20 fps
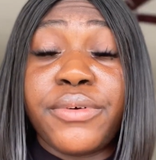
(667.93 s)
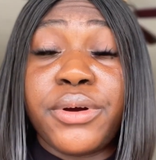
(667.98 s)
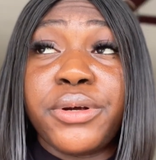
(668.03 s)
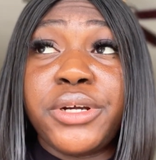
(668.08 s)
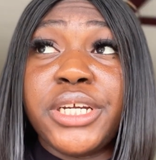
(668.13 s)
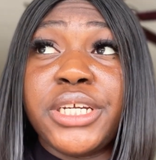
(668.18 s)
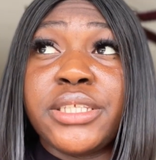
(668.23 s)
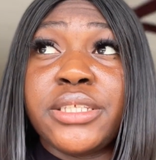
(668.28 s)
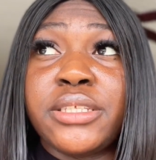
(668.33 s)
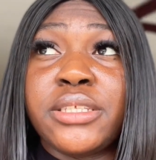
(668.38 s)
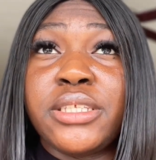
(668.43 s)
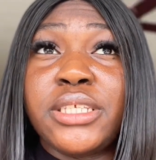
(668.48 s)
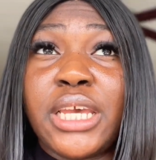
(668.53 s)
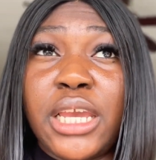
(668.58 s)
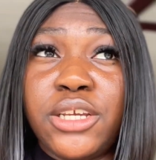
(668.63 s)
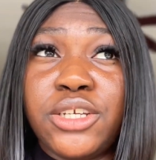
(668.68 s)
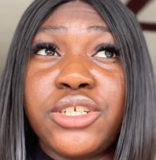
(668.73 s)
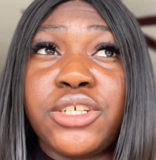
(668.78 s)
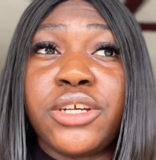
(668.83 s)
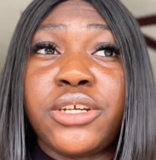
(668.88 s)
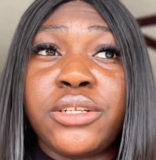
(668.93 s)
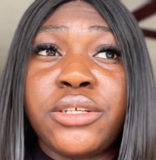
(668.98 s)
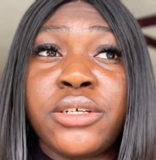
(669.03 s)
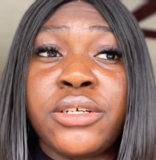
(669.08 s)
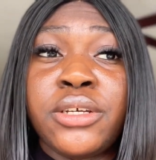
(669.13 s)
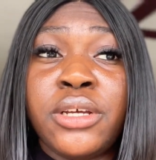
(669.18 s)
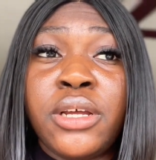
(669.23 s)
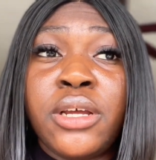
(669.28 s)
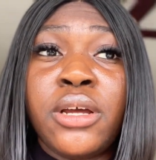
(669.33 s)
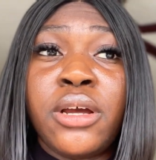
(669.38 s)
orientation
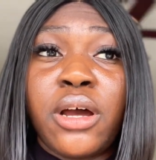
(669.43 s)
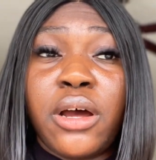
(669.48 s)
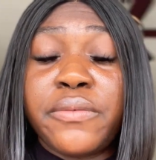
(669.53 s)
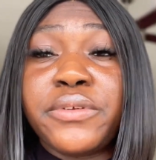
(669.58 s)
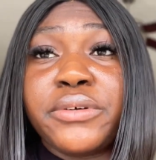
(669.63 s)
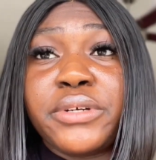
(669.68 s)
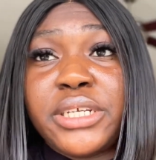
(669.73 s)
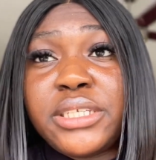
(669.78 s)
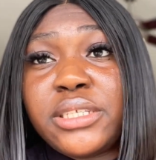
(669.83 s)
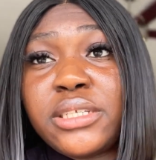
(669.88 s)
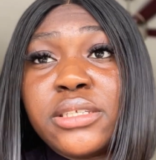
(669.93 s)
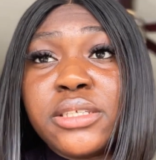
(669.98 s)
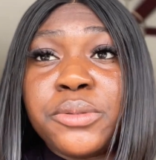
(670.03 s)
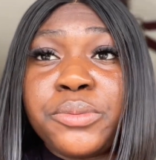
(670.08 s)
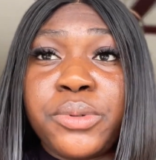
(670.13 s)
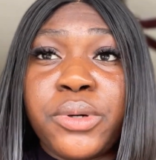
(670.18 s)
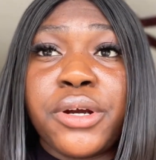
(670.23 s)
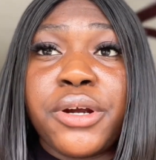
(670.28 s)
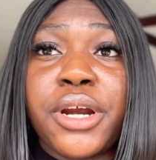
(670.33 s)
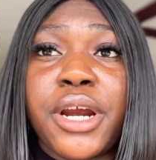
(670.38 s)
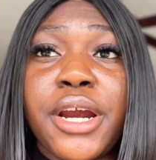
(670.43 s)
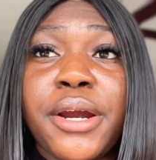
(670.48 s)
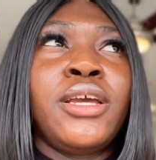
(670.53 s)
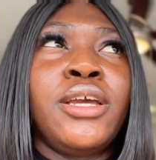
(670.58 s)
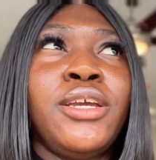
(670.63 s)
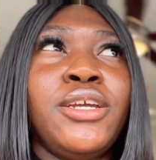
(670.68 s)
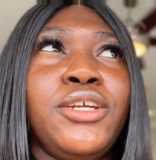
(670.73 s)
of the residency program.